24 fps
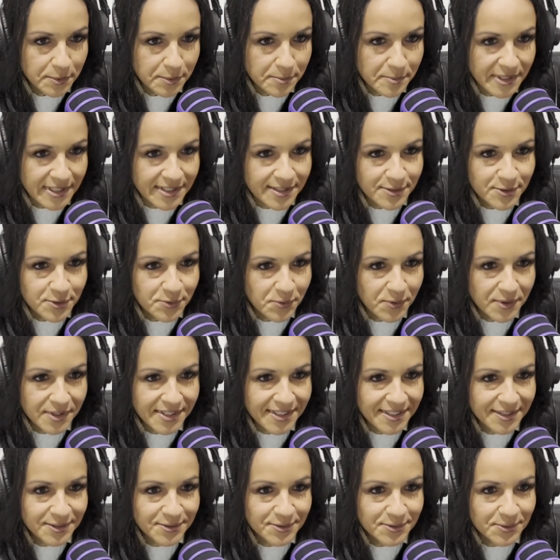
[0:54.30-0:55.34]
being
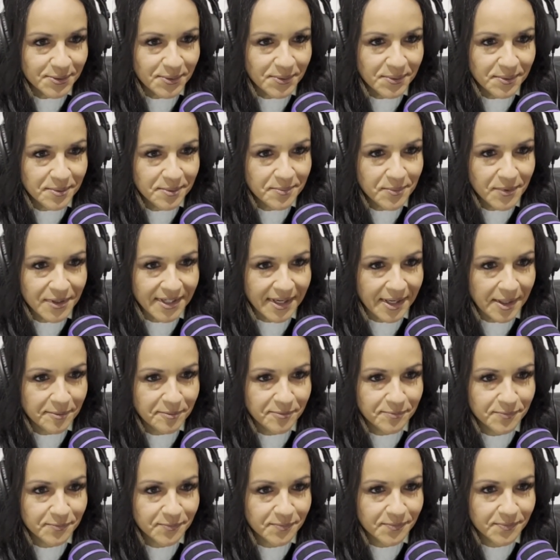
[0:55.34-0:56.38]
20 years old when I
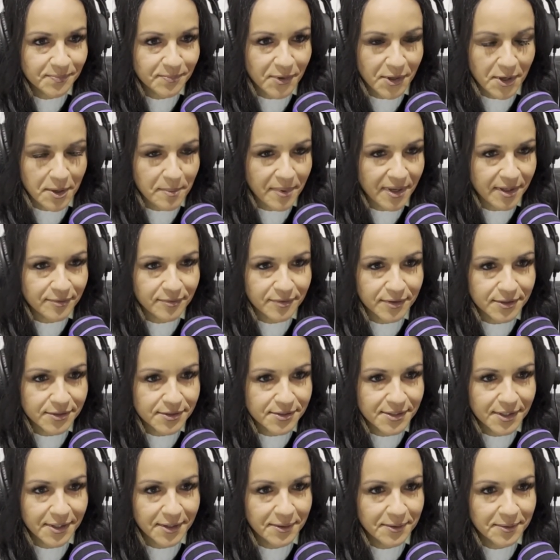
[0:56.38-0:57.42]
bought my
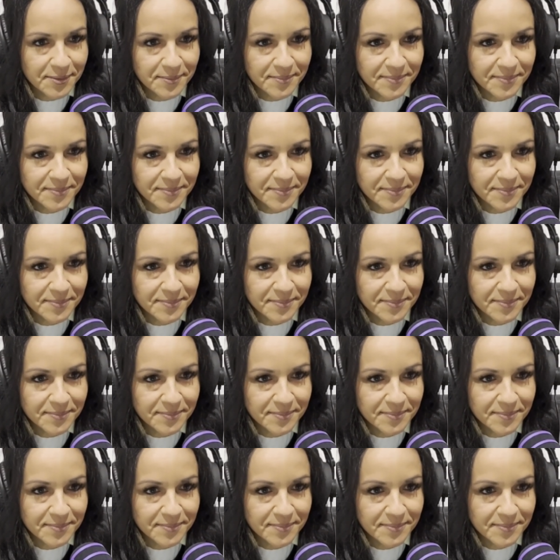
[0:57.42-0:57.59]
first home.